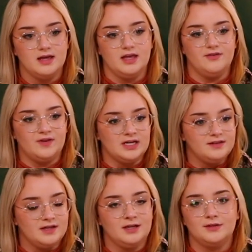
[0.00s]
if
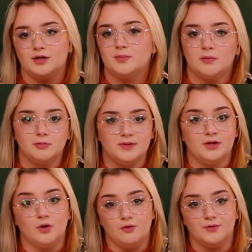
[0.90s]
anything, they're probably
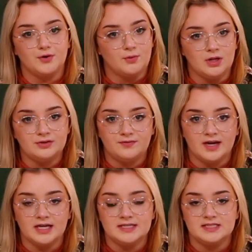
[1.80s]

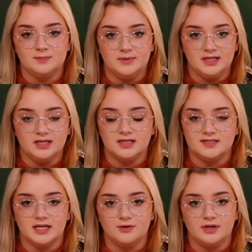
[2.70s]
overqualified to be a
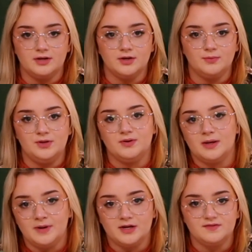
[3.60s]
decorator when you
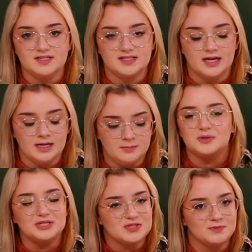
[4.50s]
come out of design.
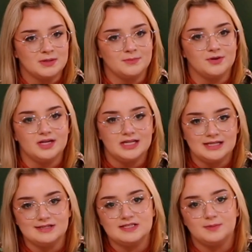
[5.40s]
But just remember, it
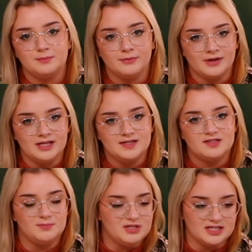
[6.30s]
is pretty
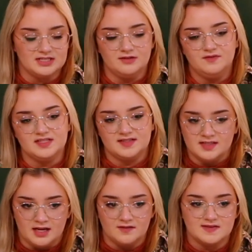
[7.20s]
subjective to
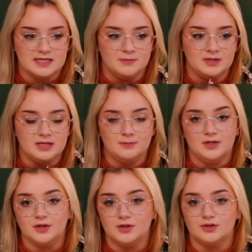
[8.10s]
say if someone can be
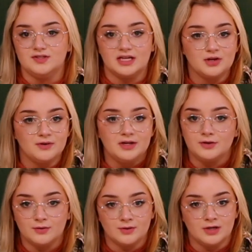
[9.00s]
a good
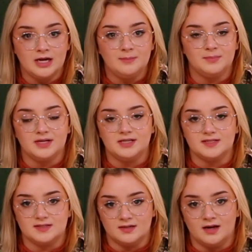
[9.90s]
decorator or not, but it
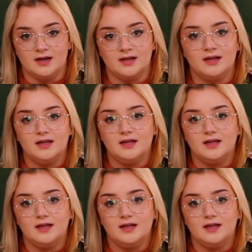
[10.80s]
is not